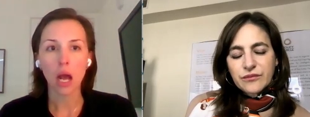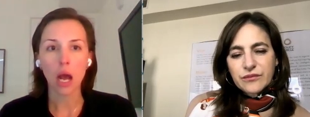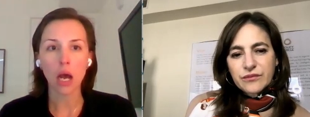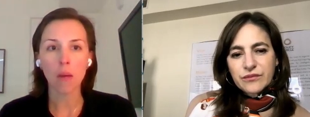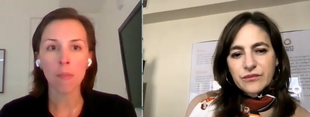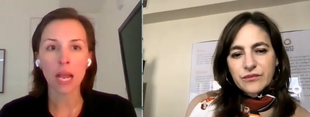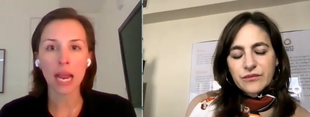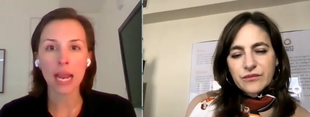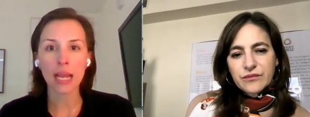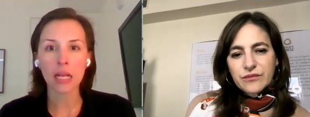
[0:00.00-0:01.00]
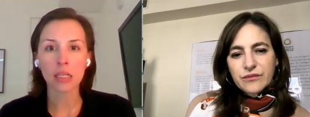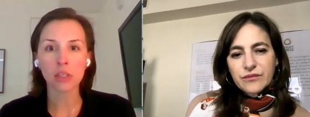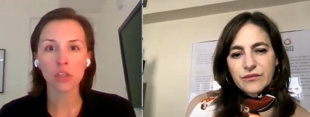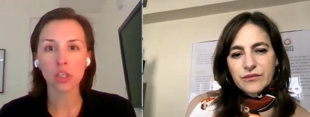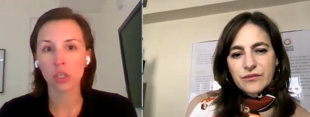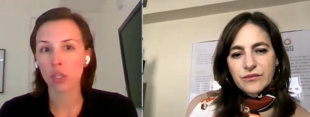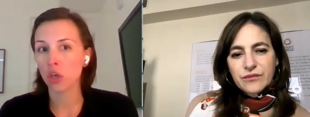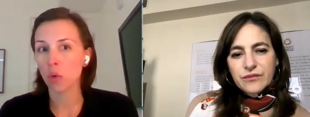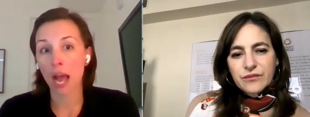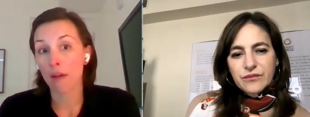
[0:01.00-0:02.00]
Speaker 1: um, and just
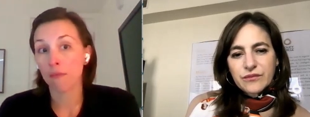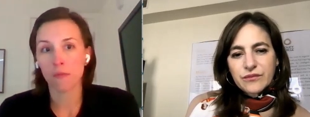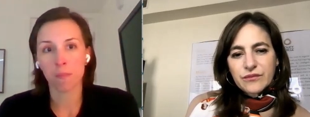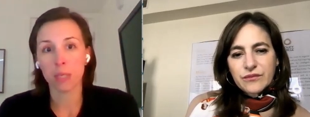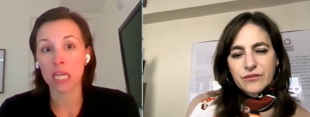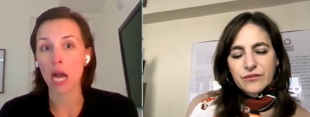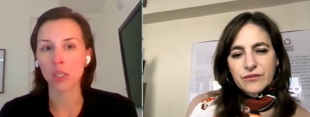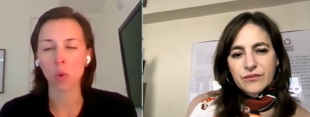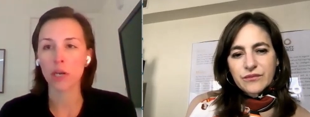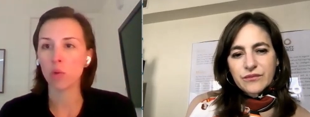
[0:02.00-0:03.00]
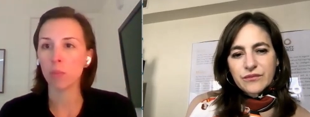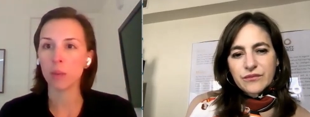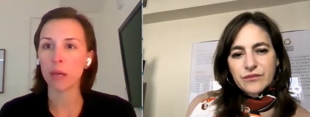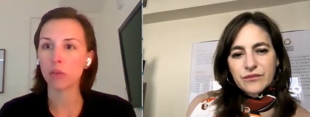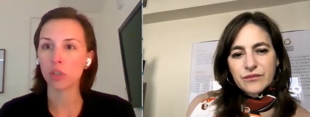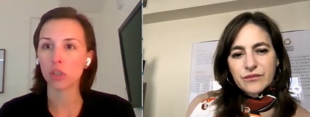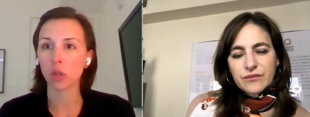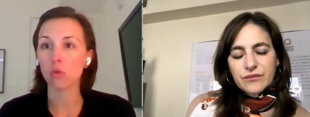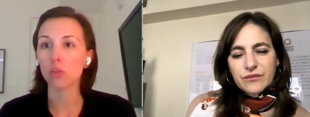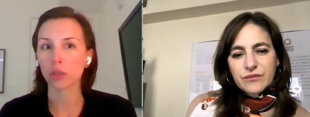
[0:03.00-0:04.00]
you know have be eyes wide open about
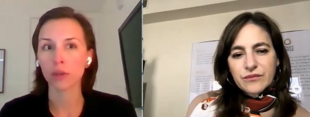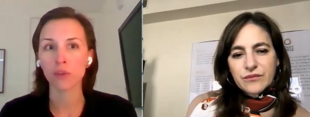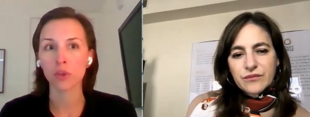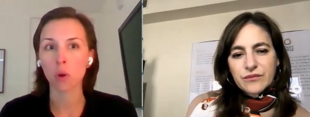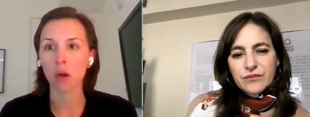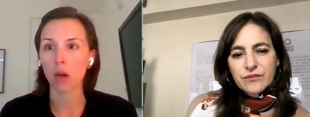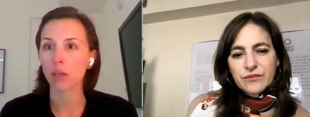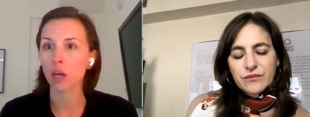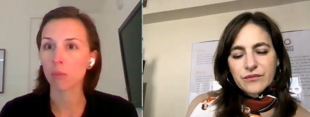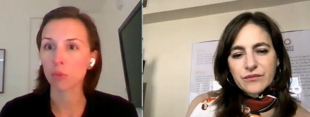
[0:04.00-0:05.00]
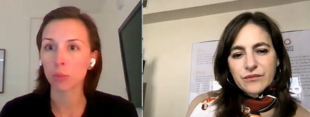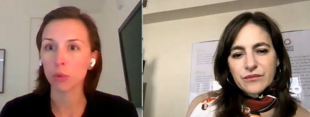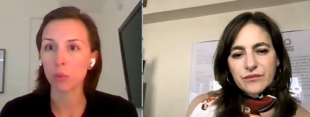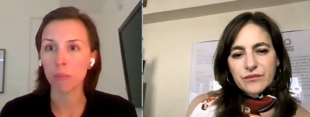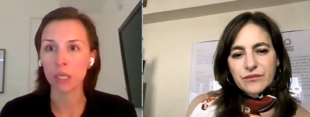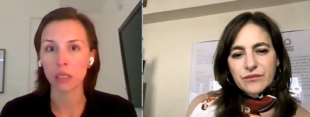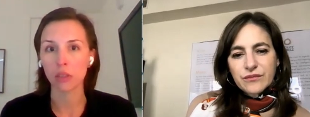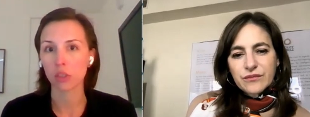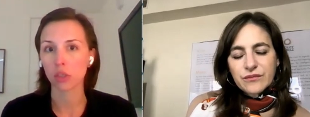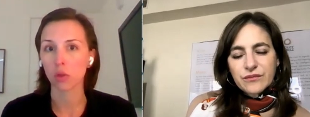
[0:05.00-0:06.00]
disclosure. If you are uncomfortable with
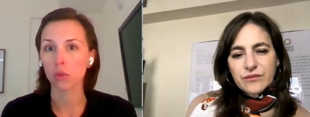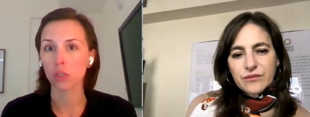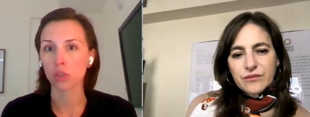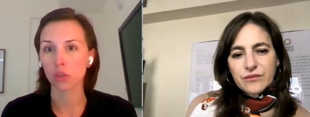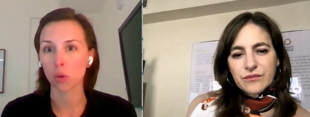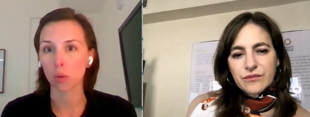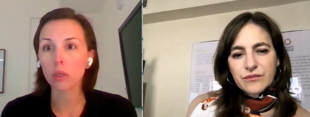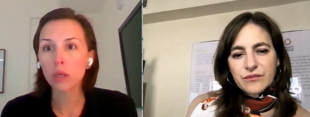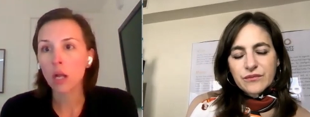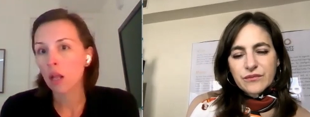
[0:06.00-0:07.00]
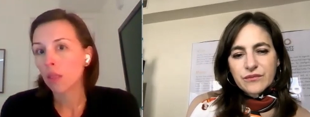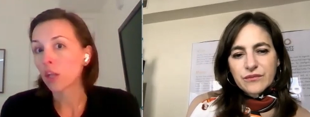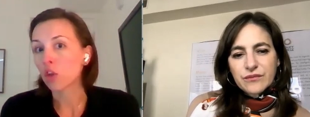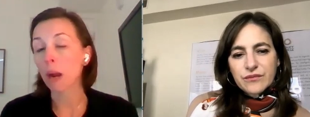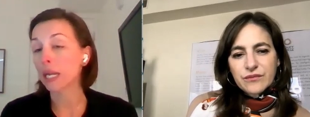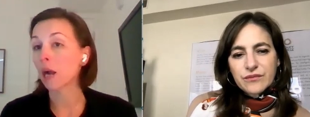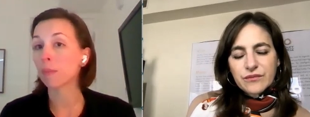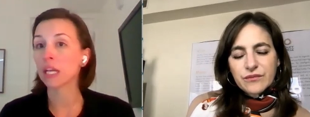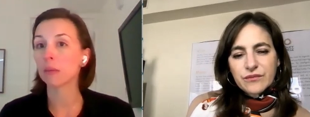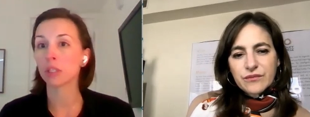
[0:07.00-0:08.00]
being disclosed as a donor, then you might
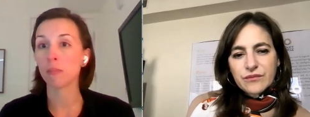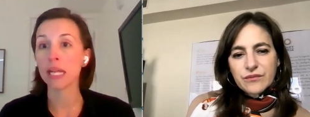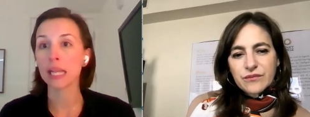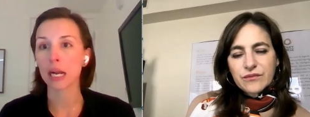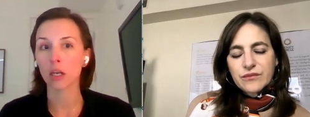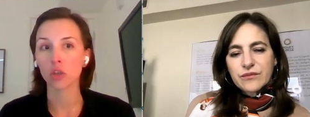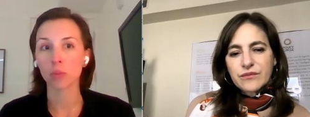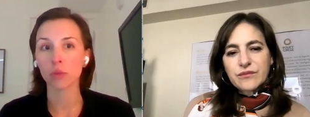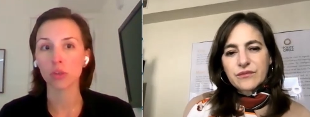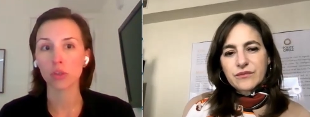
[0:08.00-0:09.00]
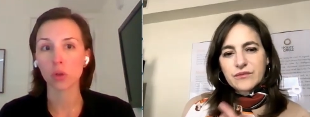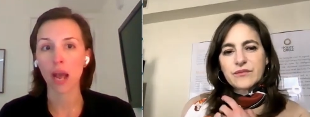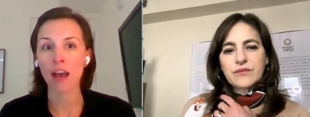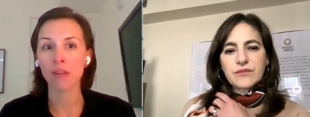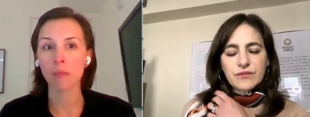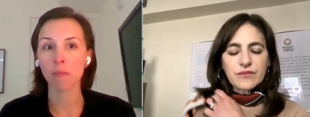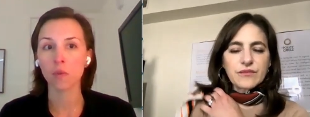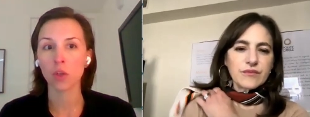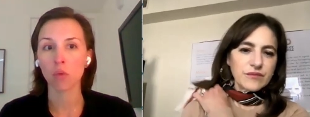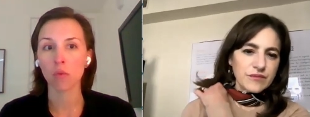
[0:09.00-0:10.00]
not be able to make that contribution. So
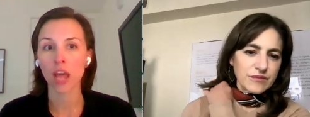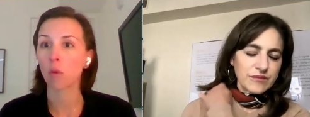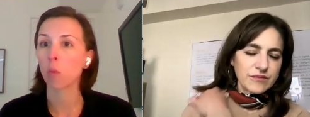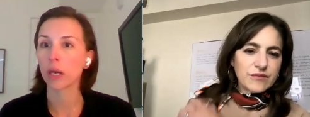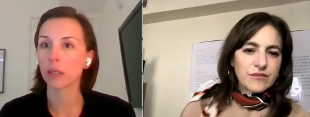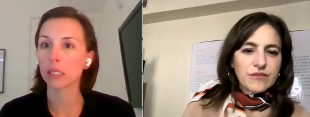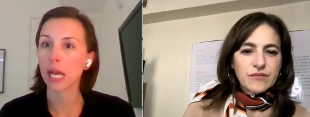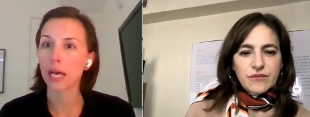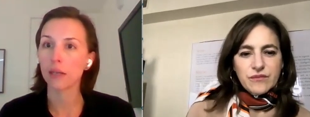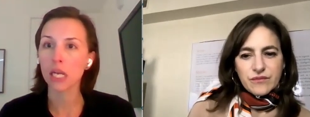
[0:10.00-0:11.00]
having you know that awareness ahead